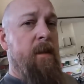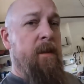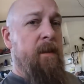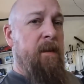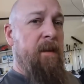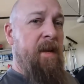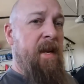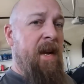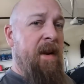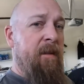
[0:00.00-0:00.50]

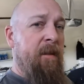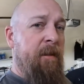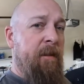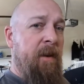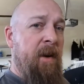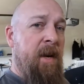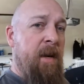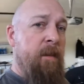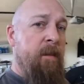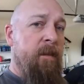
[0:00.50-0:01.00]
When you have the
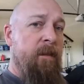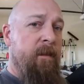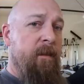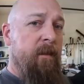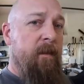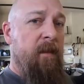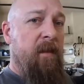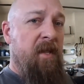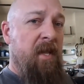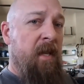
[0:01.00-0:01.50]

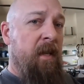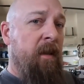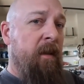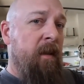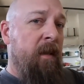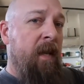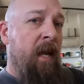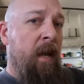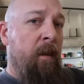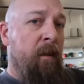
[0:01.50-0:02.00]
frame sitting on
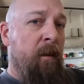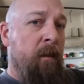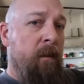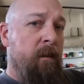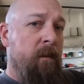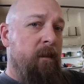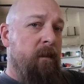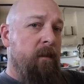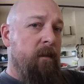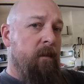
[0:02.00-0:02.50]
the table,
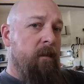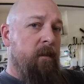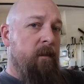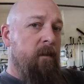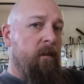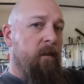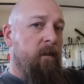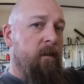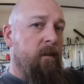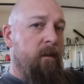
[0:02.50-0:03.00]

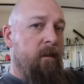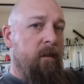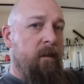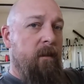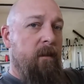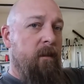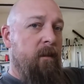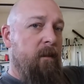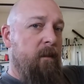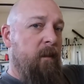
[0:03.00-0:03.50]

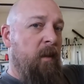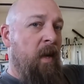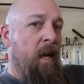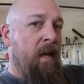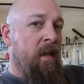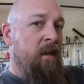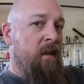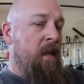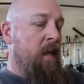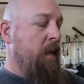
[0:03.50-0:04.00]

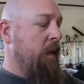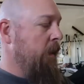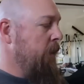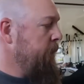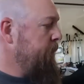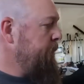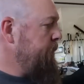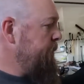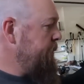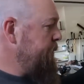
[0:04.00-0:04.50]
right side up,